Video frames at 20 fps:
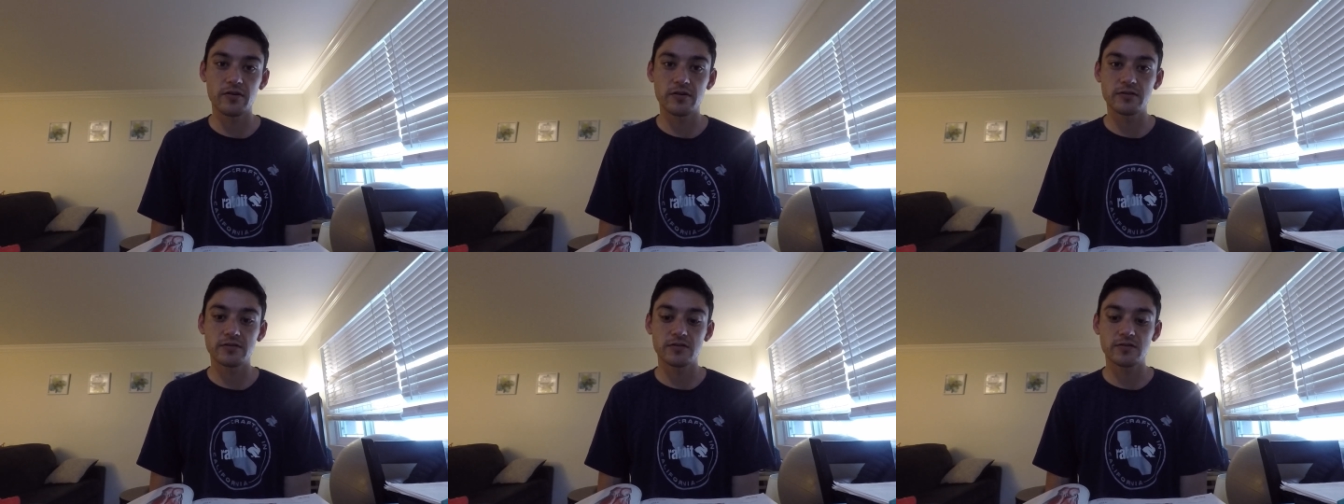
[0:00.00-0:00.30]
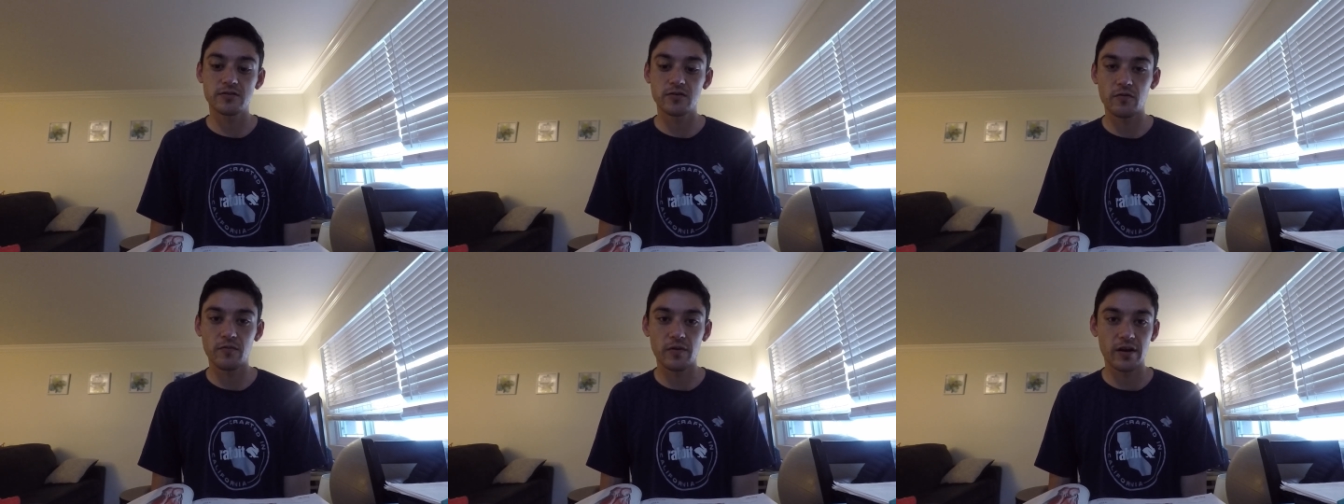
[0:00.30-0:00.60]

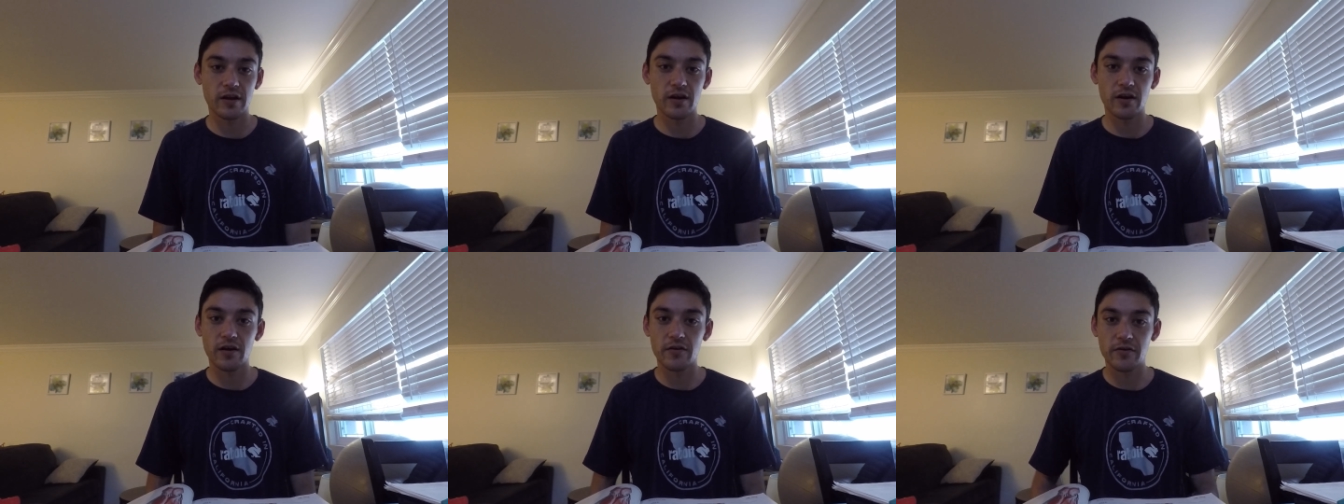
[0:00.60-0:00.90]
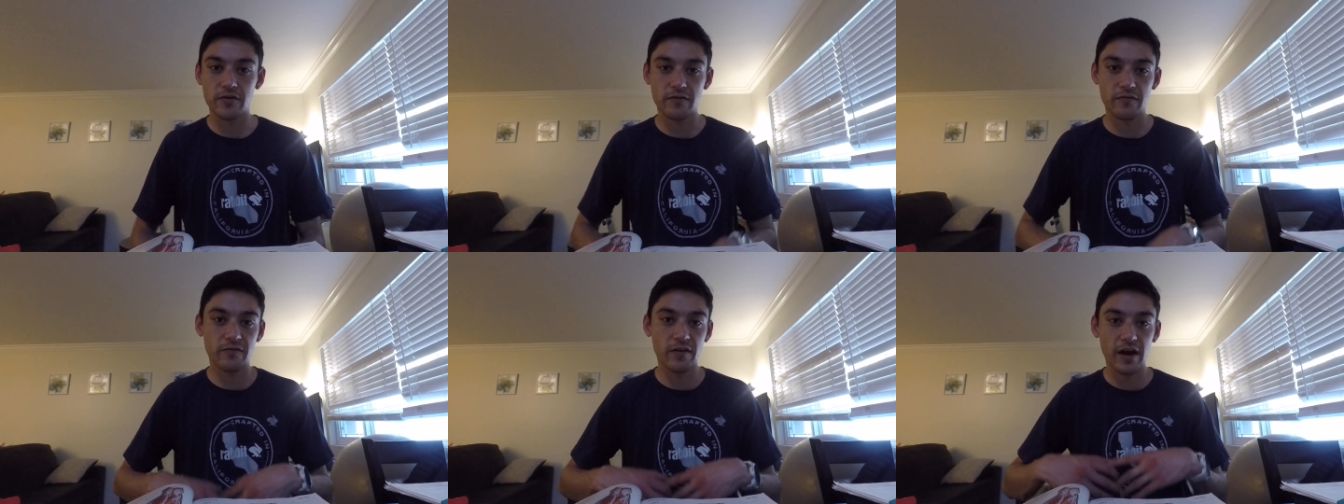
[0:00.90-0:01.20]
There's so many
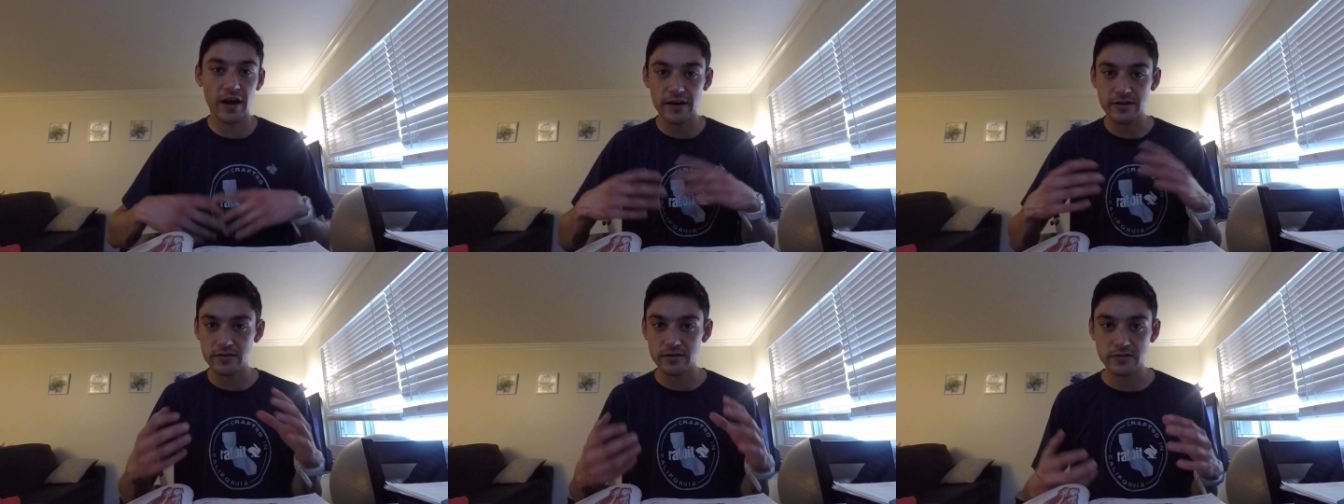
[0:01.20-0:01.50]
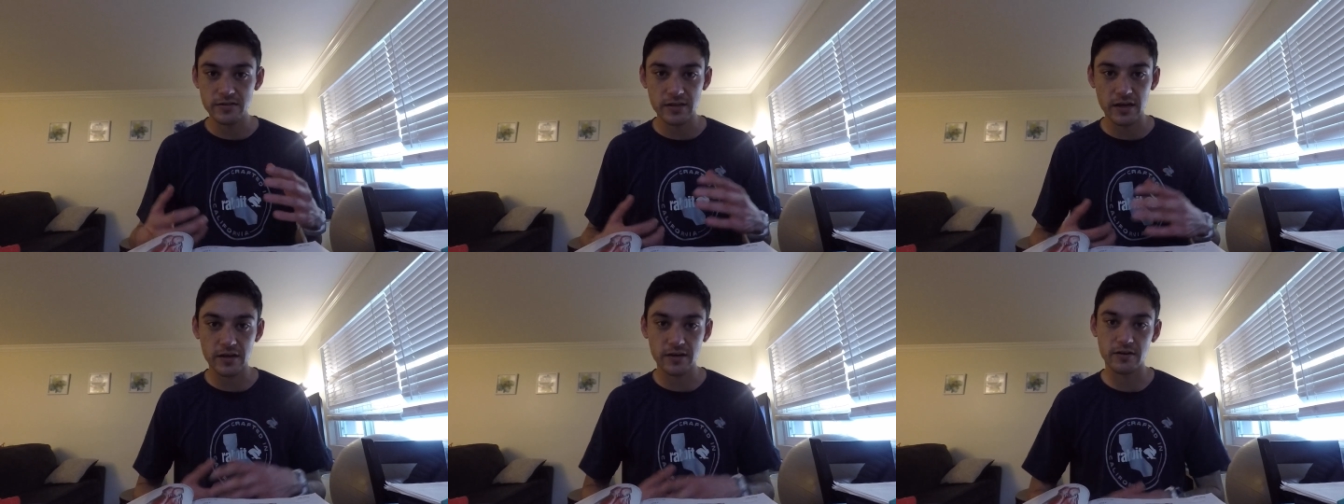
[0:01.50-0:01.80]
other
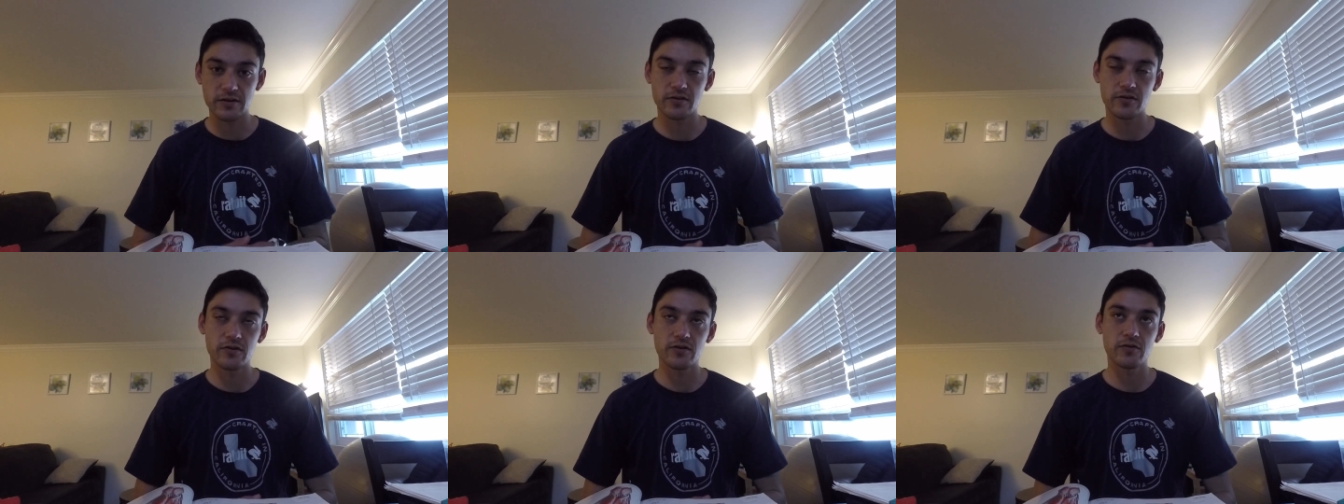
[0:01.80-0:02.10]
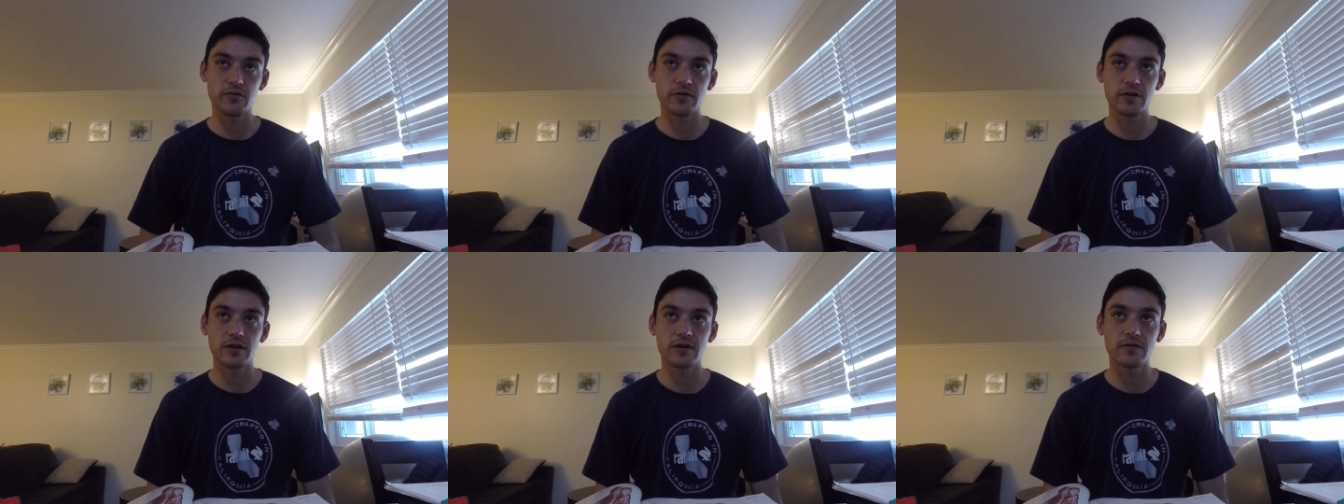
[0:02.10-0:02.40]
factors that can
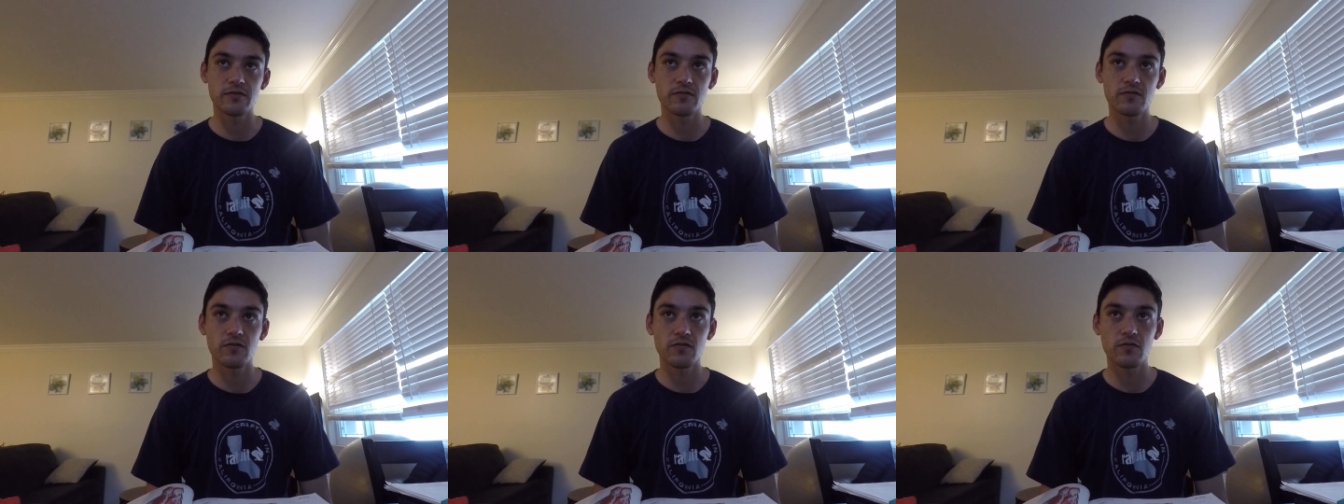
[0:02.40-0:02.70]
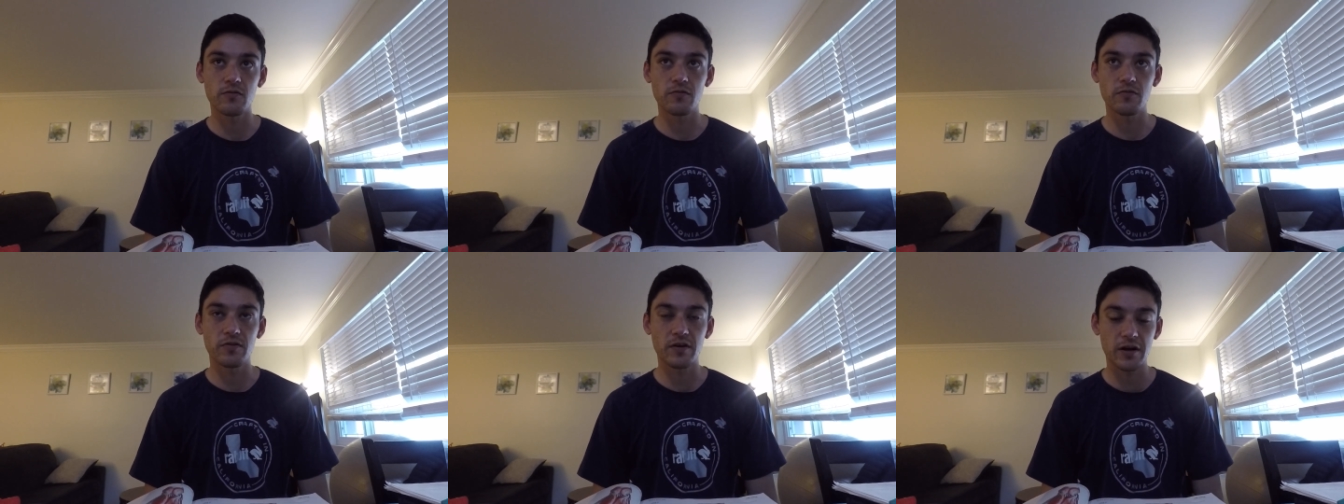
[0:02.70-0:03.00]
go
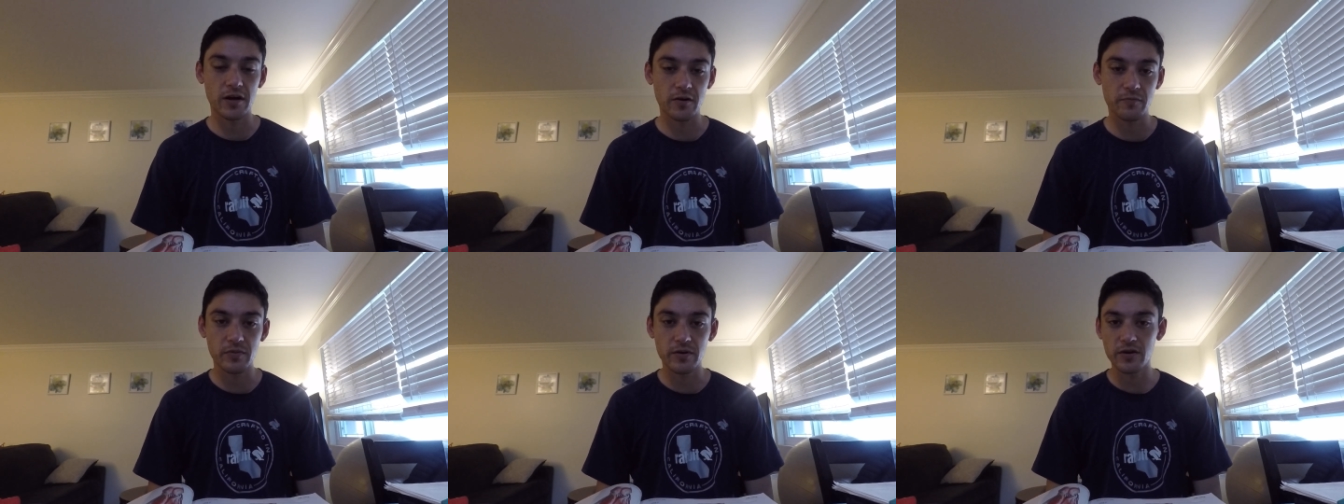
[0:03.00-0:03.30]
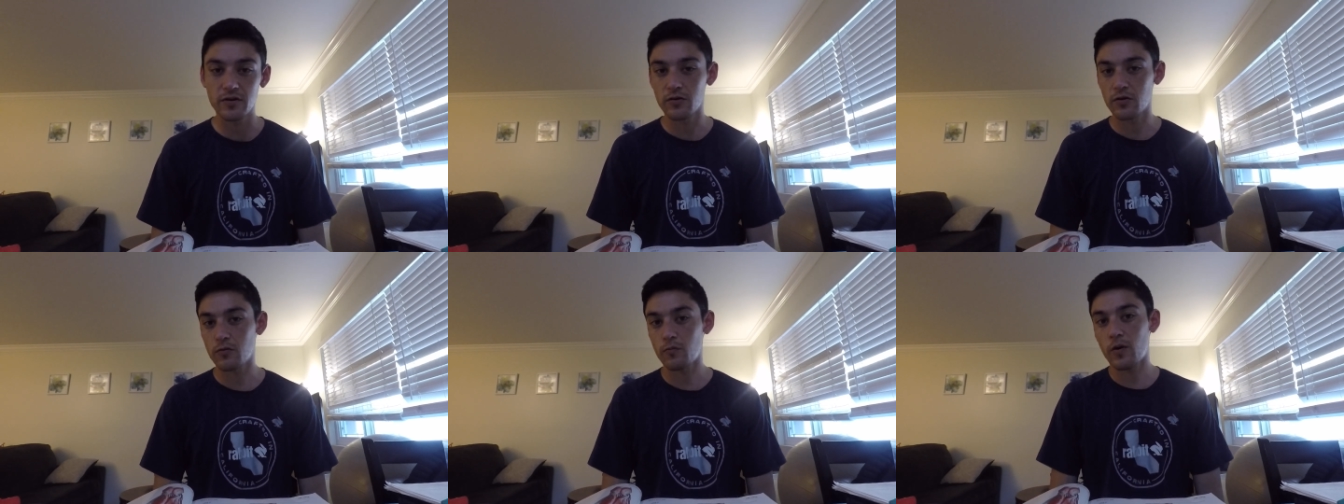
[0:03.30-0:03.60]
into
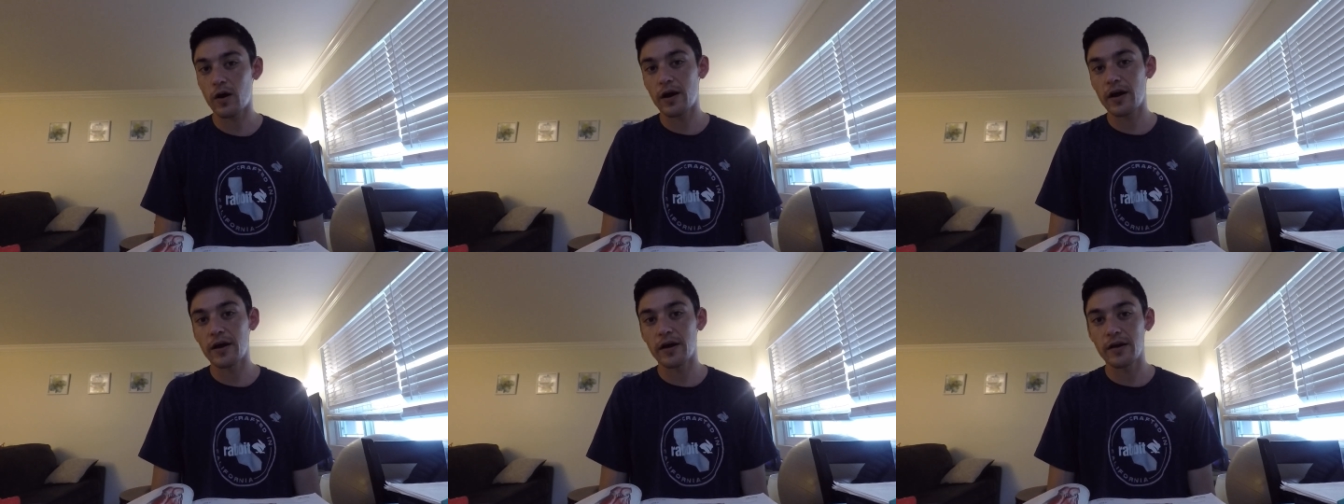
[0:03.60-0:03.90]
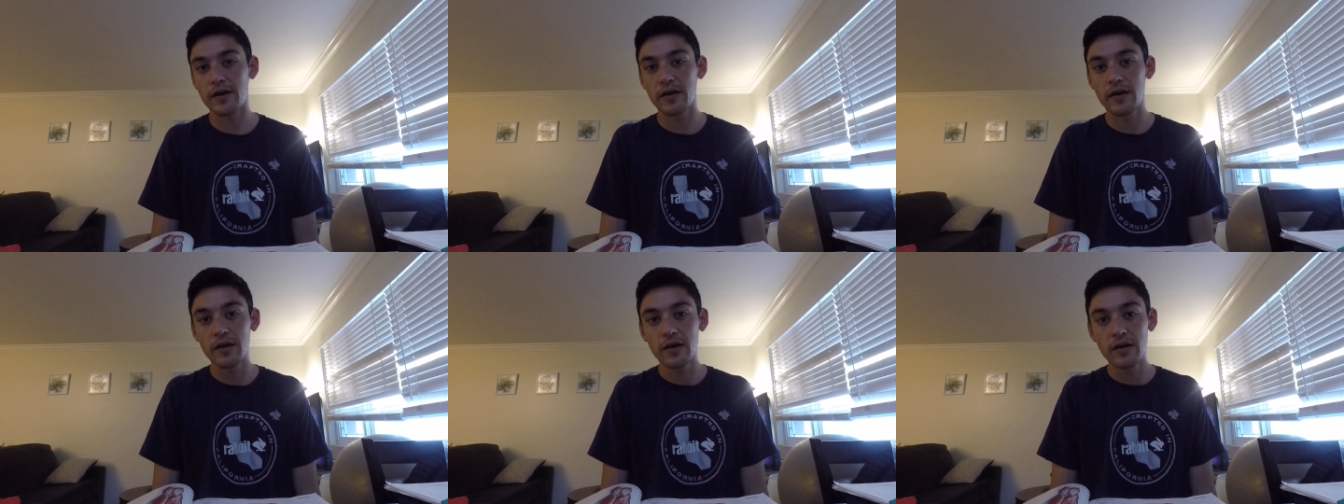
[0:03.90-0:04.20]
therapy or
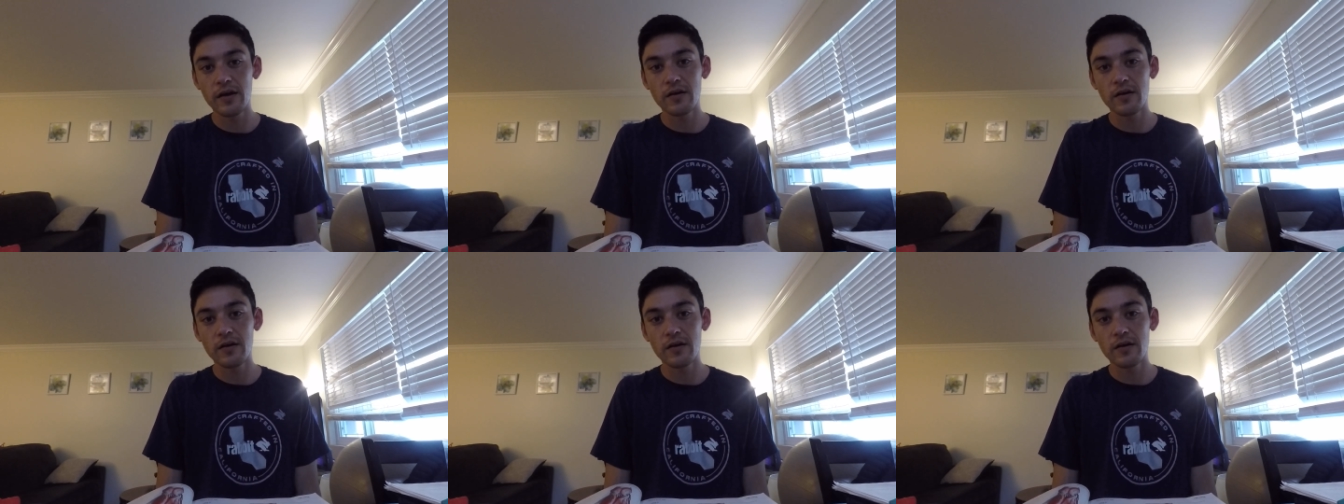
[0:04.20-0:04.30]
why